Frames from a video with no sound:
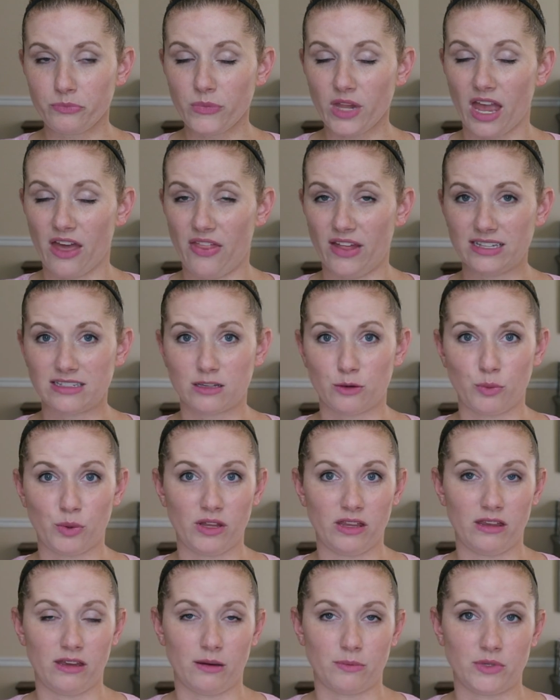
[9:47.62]
And that's
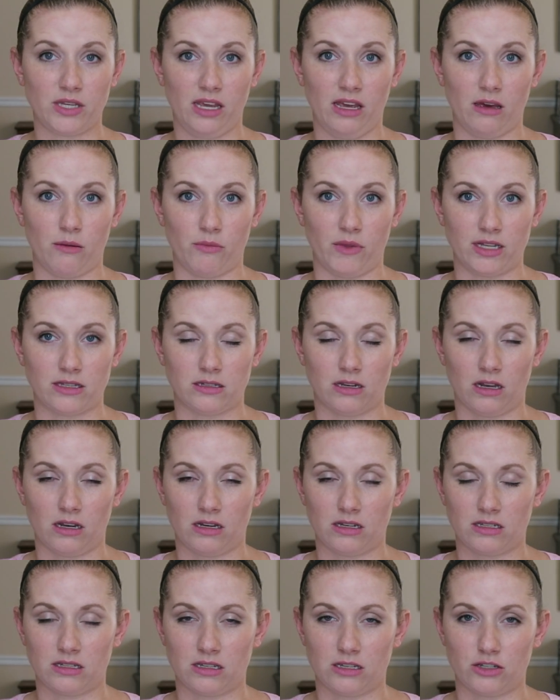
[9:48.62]
completely up to him. That's not
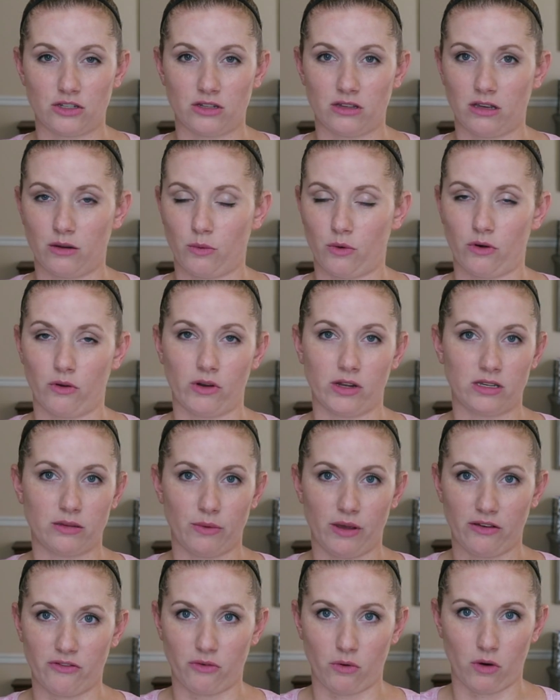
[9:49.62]
a decision that we're going to
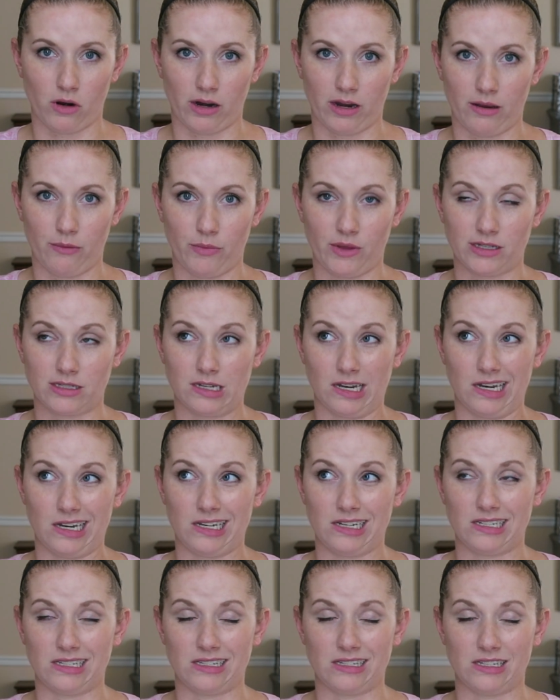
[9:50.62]
make for him. That's not a
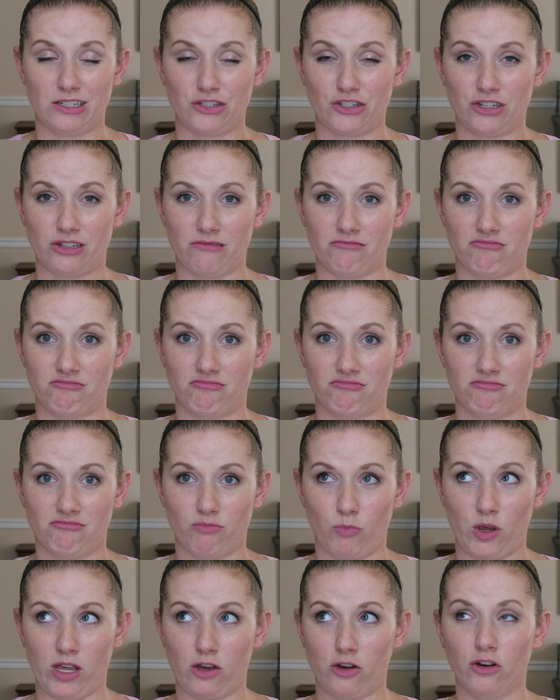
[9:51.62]
decision
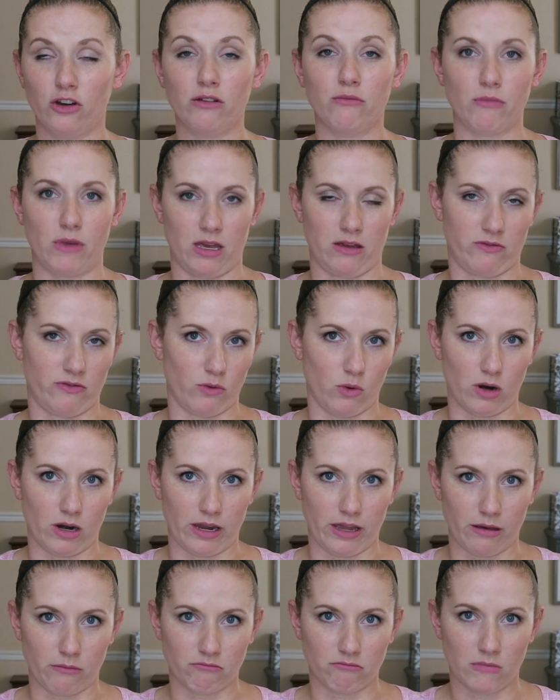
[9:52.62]
we could make for
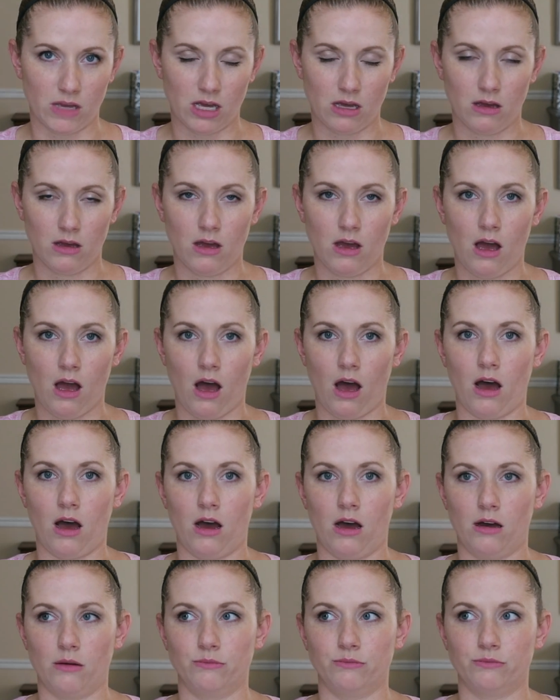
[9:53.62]
him.
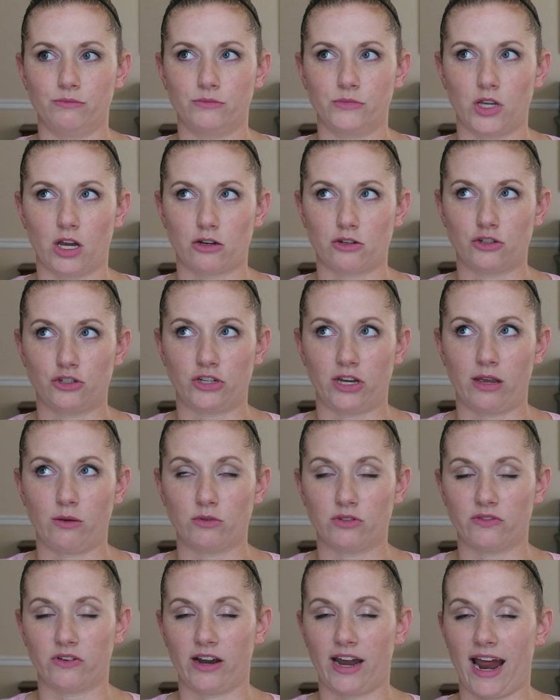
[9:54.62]
Dr. Chang
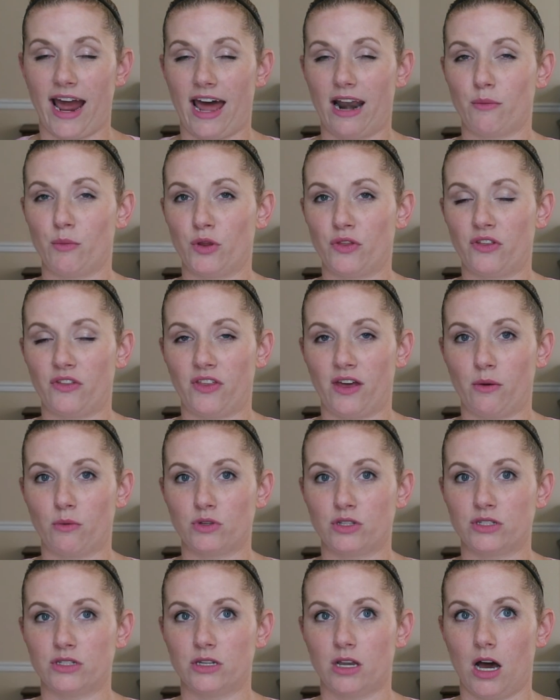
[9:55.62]
was very adamant that that
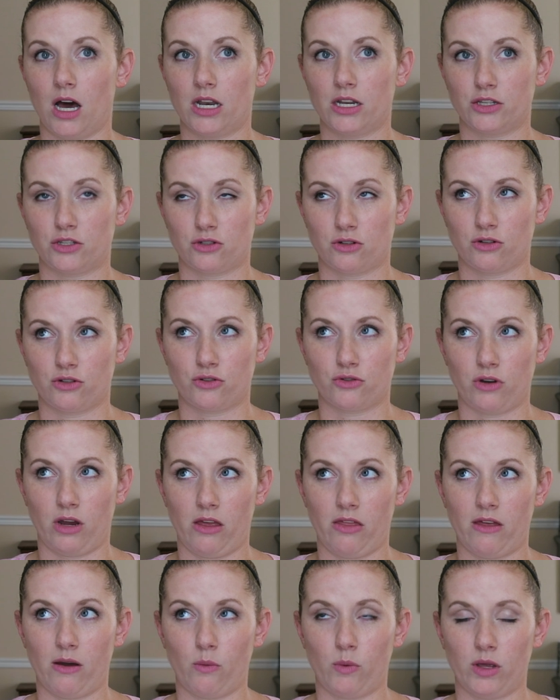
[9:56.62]
was not a
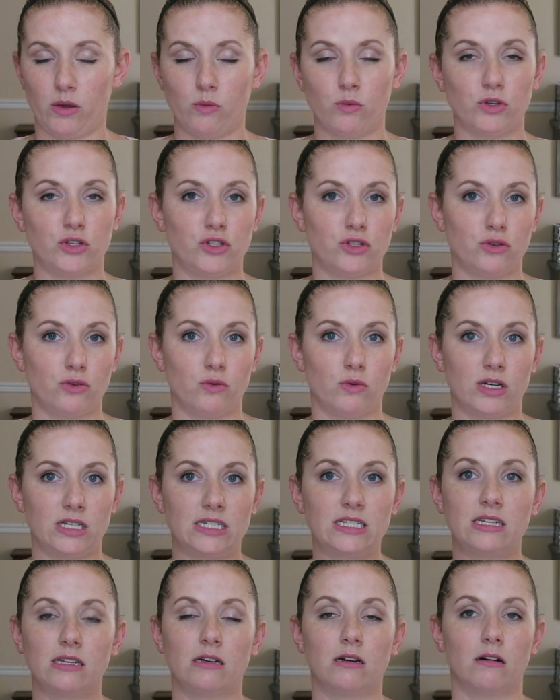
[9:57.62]
surgery that we would do
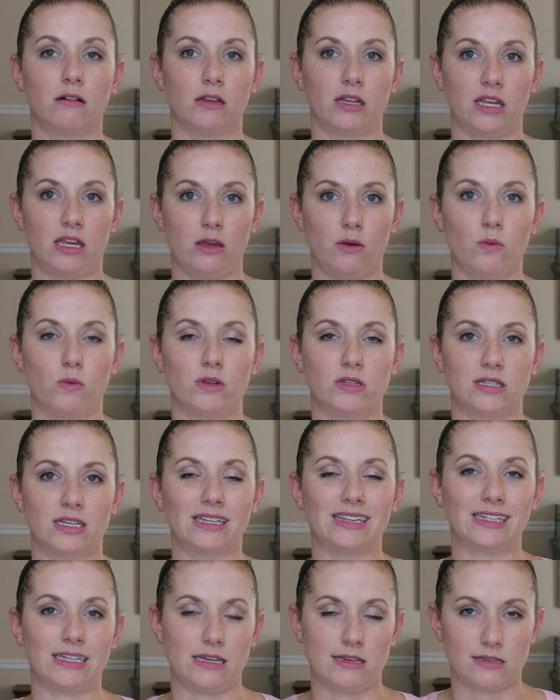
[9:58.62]
until he was
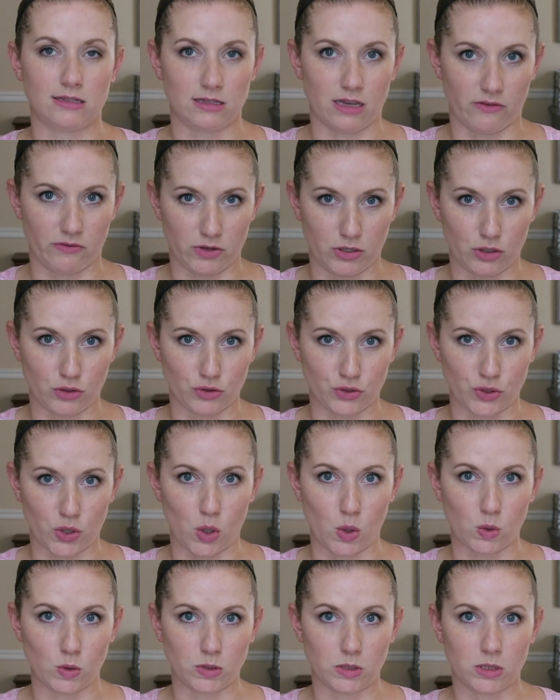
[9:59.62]
at least 7 years
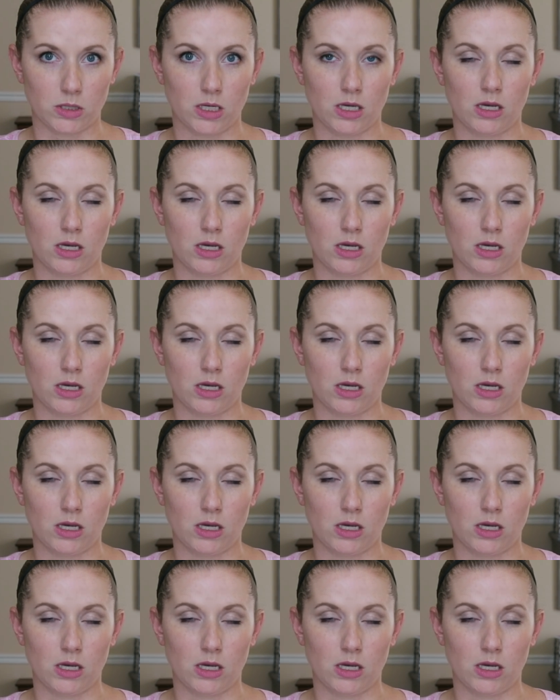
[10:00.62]
old.